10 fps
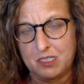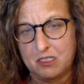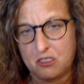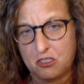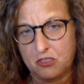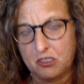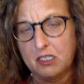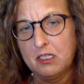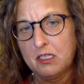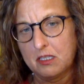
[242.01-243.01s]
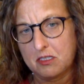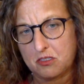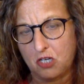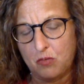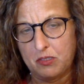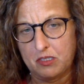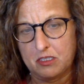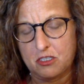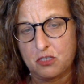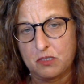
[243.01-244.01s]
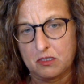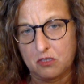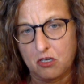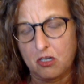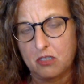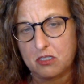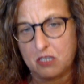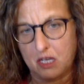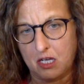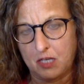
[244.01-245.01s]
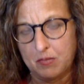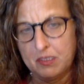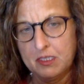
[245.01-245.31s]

It took the sawmill industry a long time